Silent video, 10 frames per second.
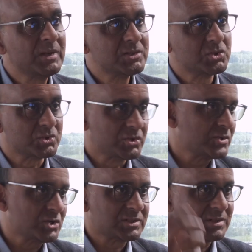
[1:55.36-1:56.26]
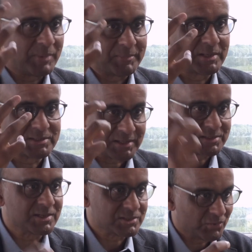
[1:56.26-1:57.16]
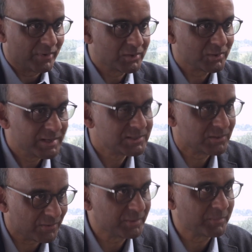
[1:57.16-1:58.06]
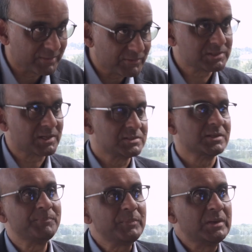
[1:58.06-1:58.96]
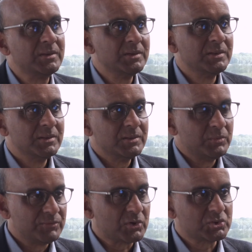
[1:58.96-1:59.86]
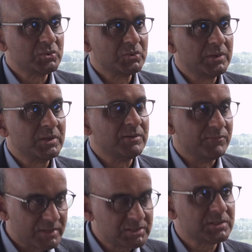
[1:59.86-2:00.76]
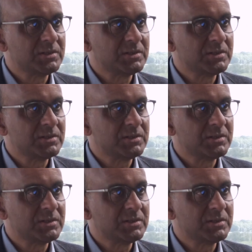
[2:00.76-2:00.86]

So it's not just the public sector as a regulator or the private sector. We've got to invest